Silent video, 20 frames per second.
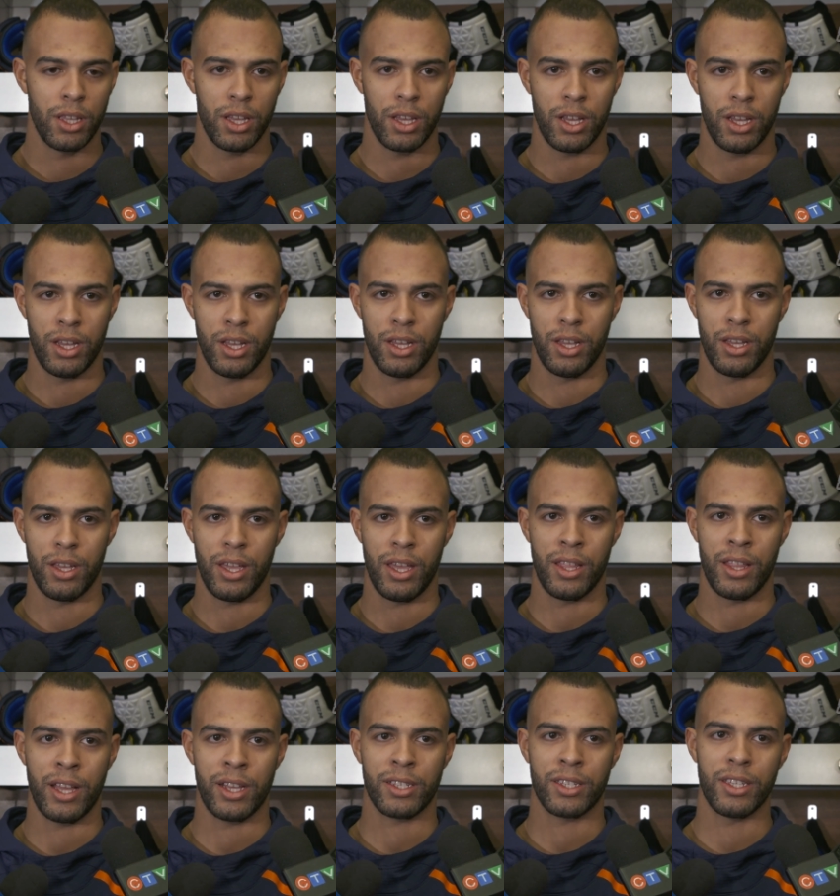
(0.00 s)

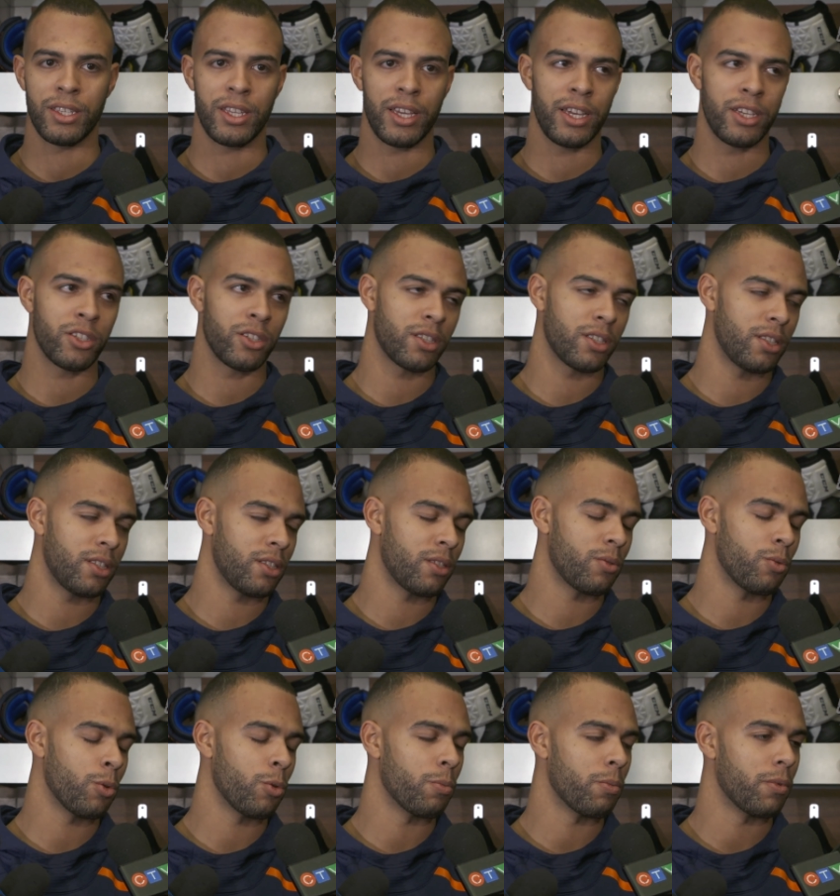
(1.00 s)
And that's contagious in
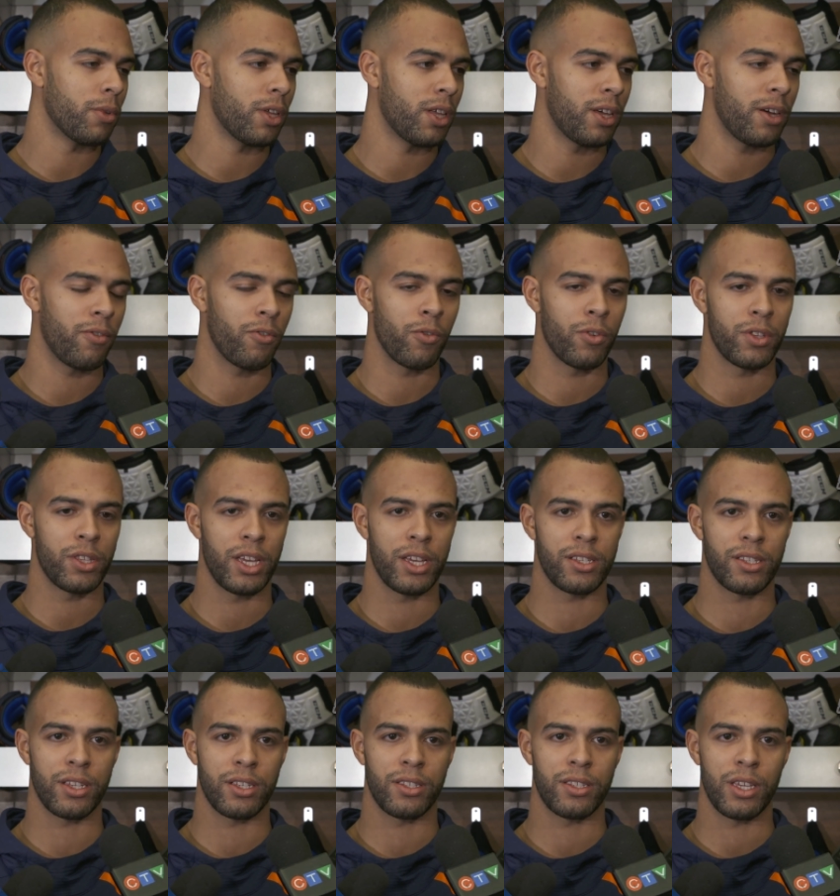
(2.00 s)
this room. Everyone
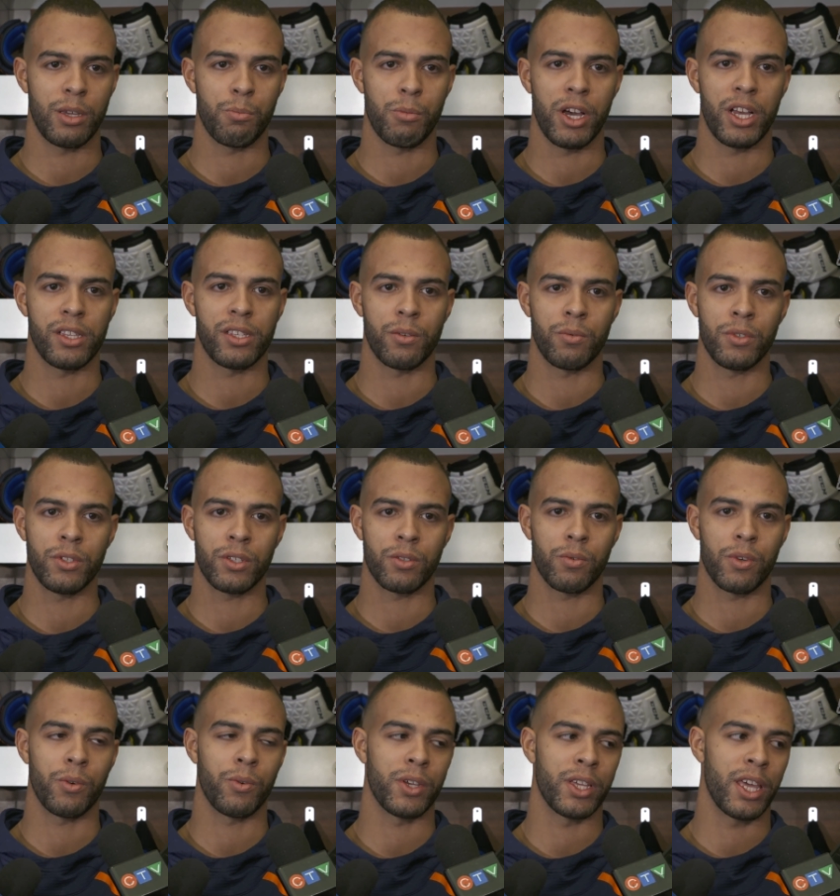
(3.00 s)
has that same mindset. We
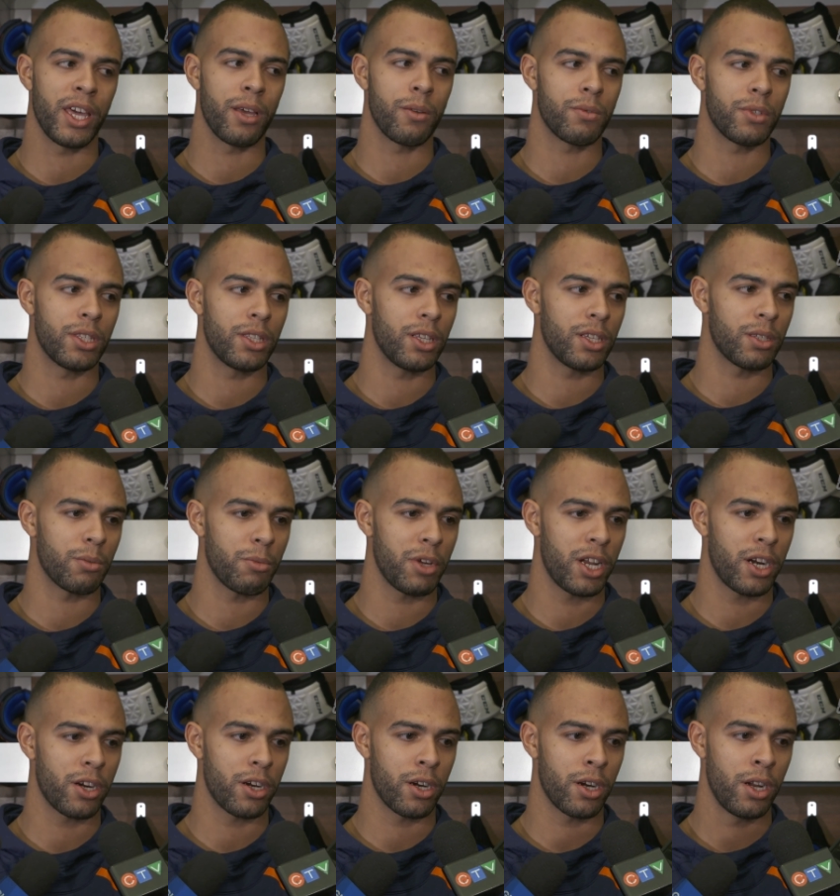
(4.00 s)
just want to win games. It doesn't
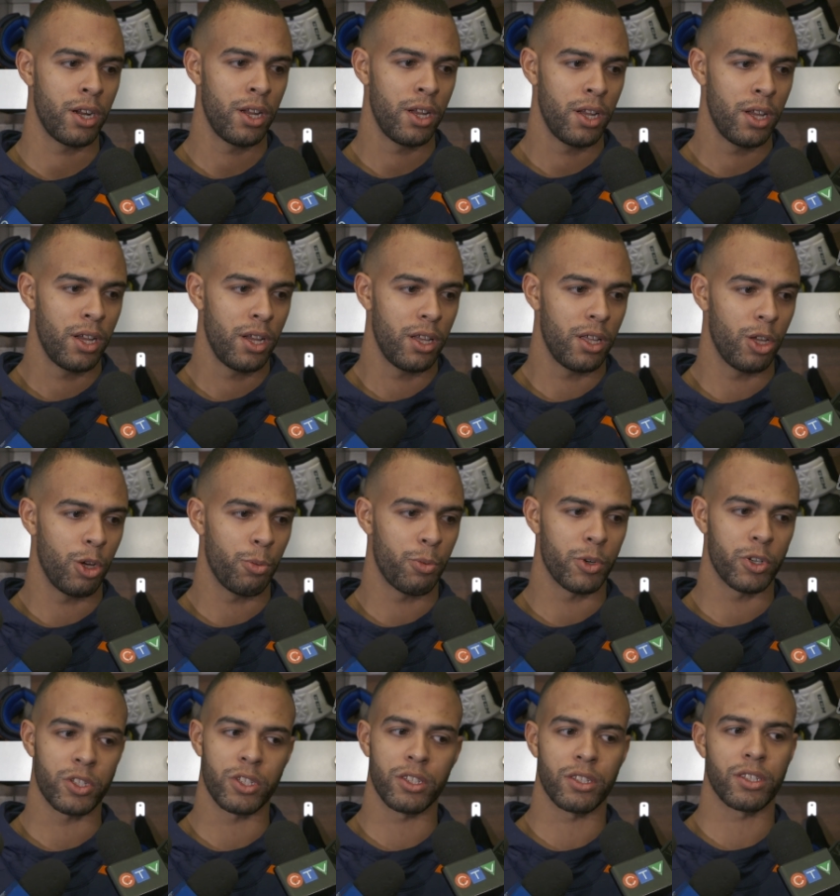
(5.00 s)
matter, you know,
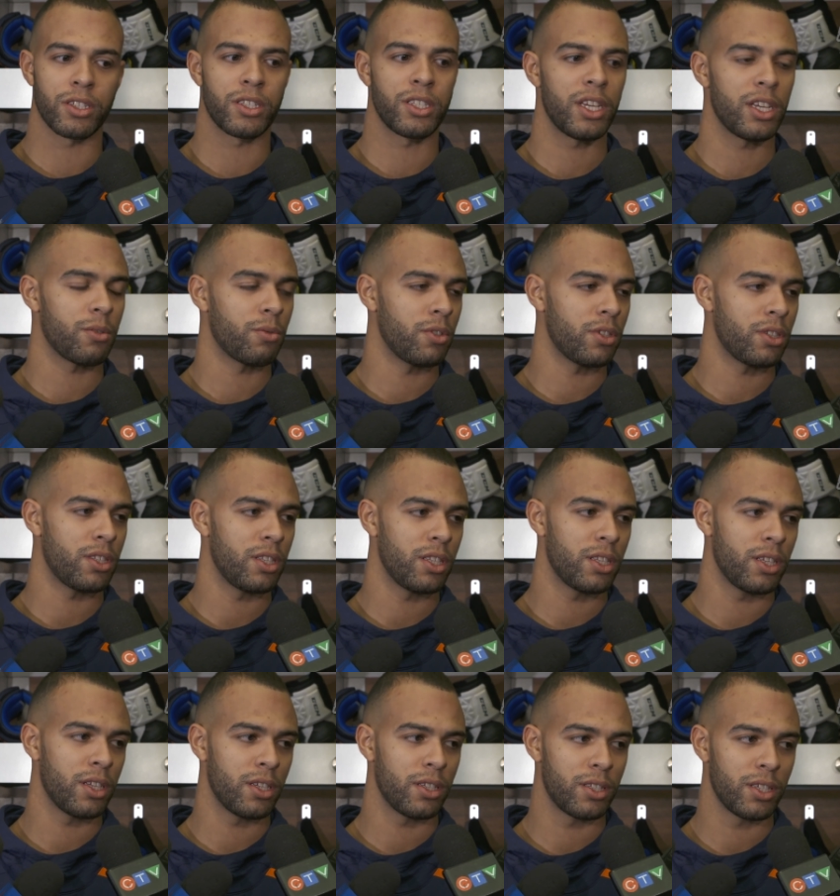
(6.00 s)
personal success. We just
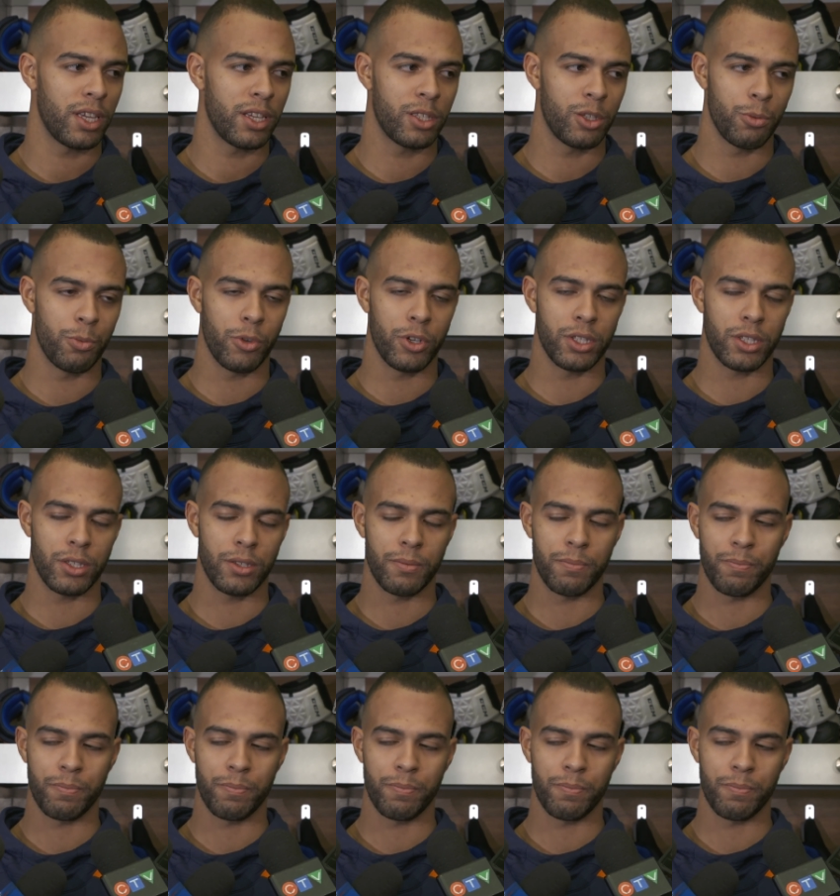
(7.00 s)
need to get 2 points.